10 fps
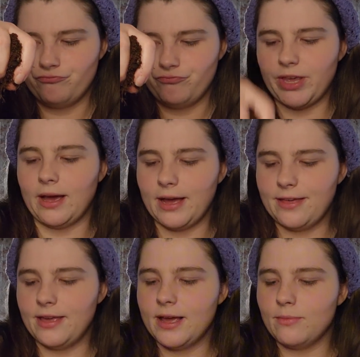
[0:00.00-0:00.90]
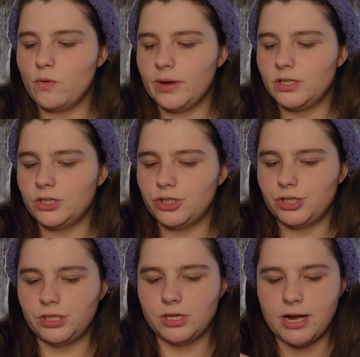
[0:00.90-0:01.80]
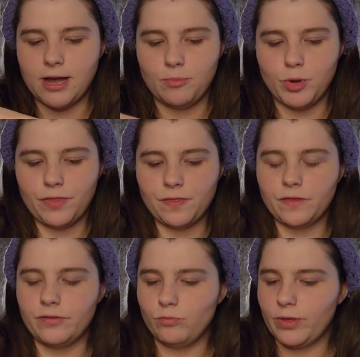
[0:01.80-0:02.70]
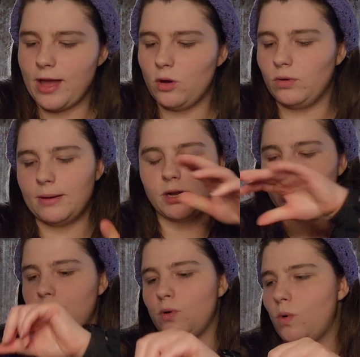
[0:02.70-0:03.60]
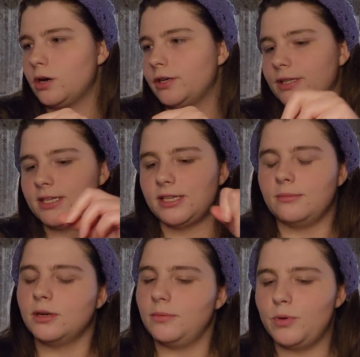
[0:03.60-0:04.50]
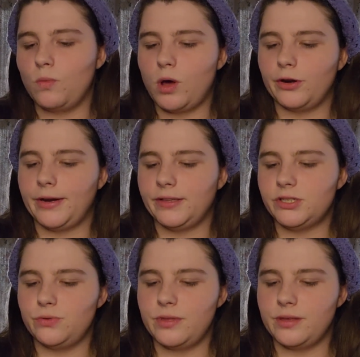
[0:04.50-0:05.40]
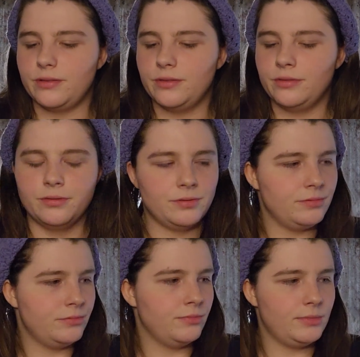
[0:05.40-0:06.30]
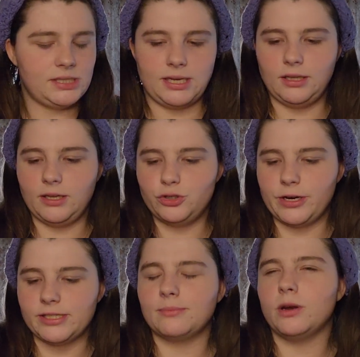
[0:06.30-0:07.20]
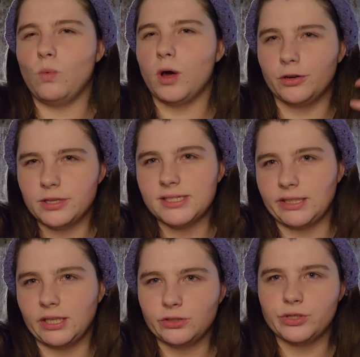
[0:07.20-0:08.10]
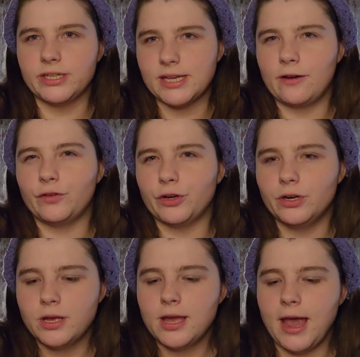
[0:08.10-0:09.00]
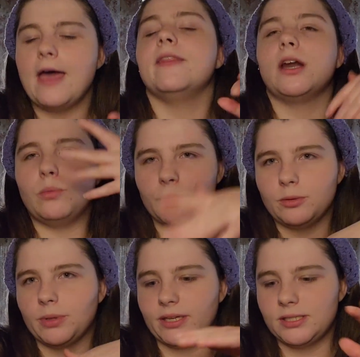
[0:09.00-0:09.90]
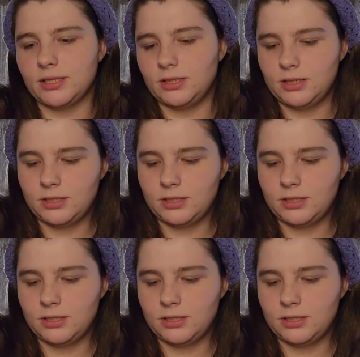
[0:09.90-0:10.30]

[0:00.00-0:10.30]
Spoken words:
Yeah, I think I'm going to just I'm not going to put water in this, and I'm going to put water into the seedling trays. I'm going to water the seedling trays after, and then I'll put the plants in.